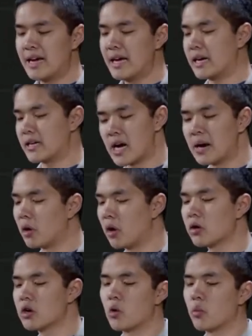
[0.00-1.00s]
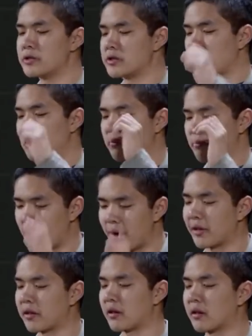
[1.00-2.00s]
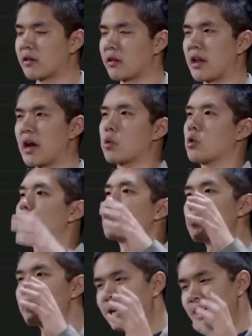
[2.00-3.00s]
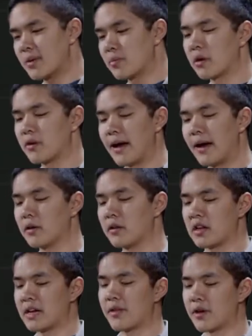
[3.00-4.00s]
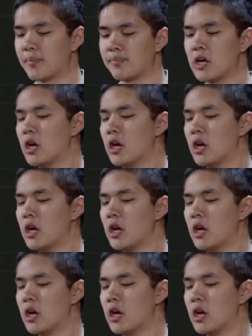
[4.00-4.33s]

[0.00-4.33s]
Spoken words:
in a tuple, we just use parentheses to say we're grouping a number of values together.